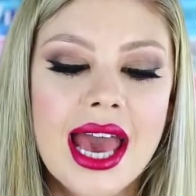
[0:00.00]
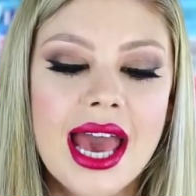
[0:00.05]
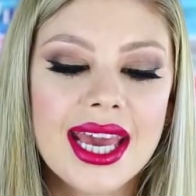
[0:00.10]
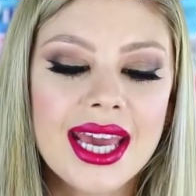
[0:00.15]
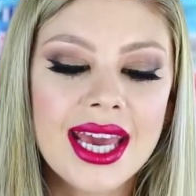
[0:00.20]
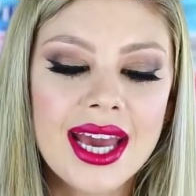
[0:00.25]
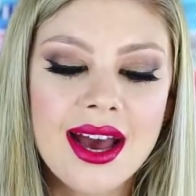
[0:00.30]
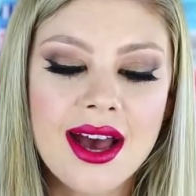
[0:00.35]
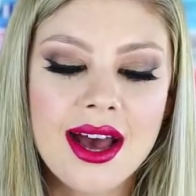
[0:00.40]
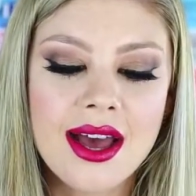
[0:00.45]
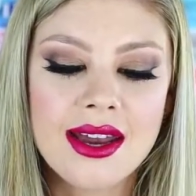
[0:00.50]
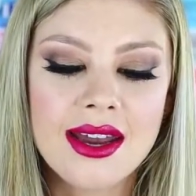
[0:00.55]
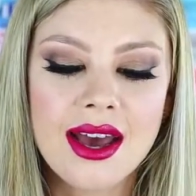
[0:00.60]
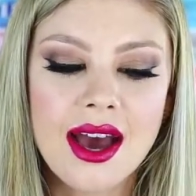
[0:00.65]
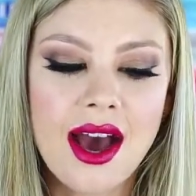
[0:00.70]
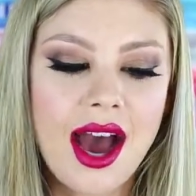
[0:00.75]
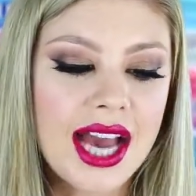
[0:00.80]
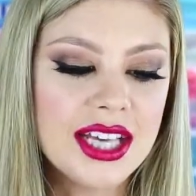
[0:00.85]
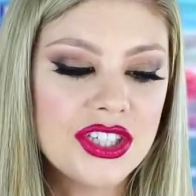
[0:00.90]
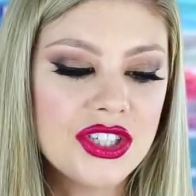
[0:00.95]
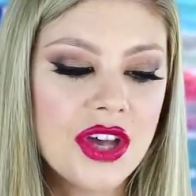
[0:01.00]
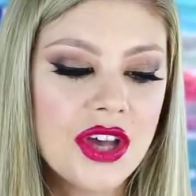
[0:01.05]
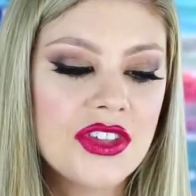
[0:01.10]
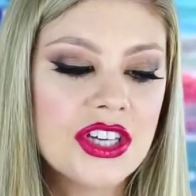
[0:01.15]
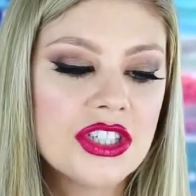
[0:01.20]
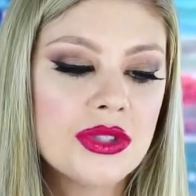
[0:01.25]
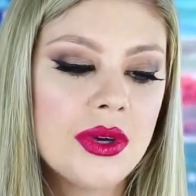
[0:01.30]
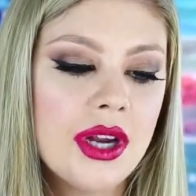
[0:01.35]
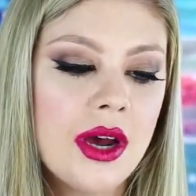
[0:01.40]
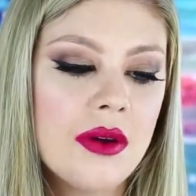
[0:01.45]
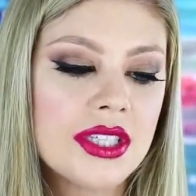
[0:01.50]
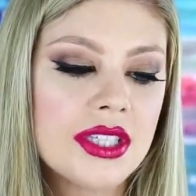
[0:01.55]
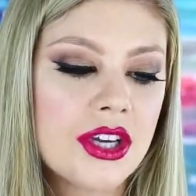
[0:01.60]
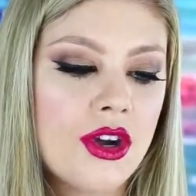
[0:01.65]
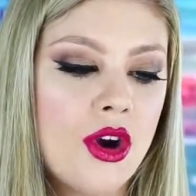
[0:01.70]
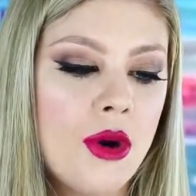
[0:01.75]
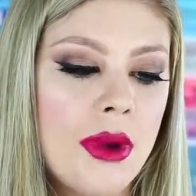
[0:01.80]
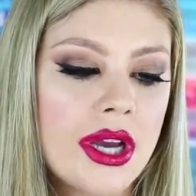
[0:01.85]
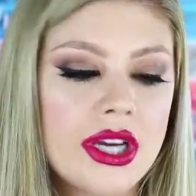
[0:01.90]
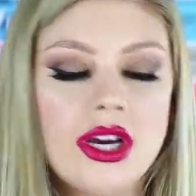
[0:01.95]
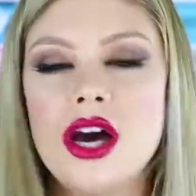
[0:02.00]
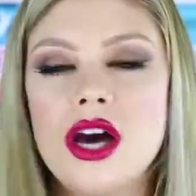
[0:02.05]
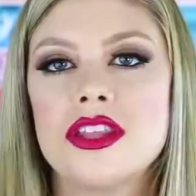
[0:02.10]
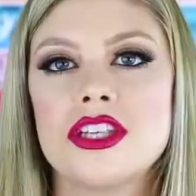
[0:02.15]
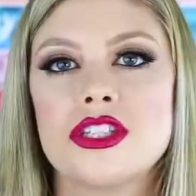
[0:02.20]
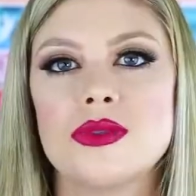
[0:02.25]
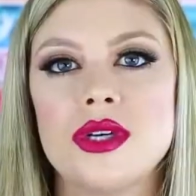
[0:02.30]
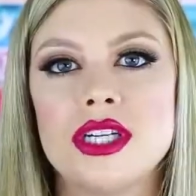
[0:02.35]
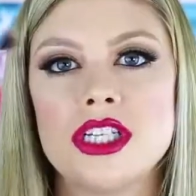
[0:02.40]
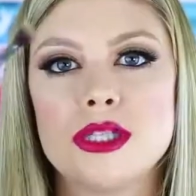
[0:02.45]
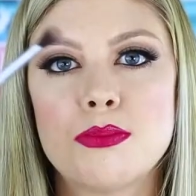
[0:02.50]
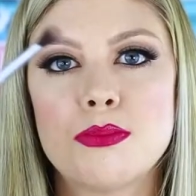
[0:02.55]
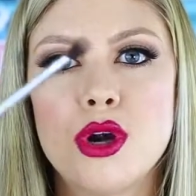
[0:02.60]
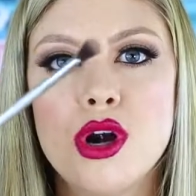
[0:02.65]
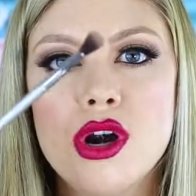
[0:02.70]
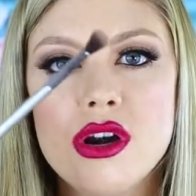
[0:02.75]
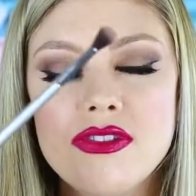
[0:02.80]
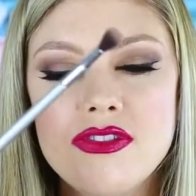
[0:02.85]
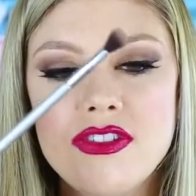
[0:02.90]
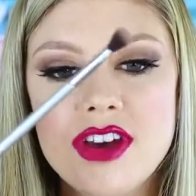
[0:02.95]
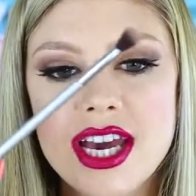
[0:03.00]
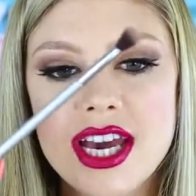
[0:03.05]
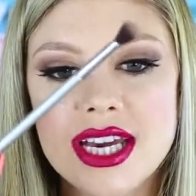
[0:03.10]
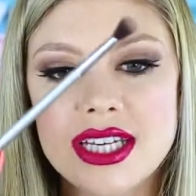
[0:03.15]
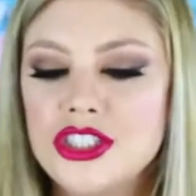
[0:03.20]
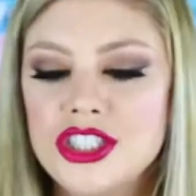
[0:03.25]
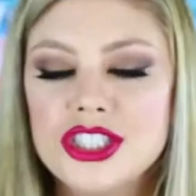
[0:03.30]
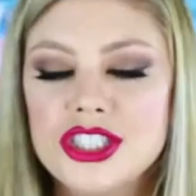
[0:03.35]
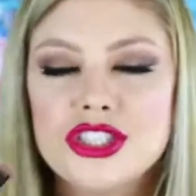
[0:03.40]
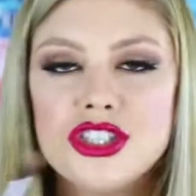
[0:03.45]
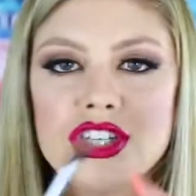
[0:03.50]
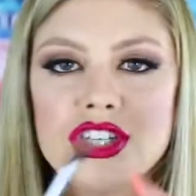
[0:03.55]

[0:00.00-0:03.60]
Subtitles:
And I saw this one, I was like, oh my God, this one is perfect. Just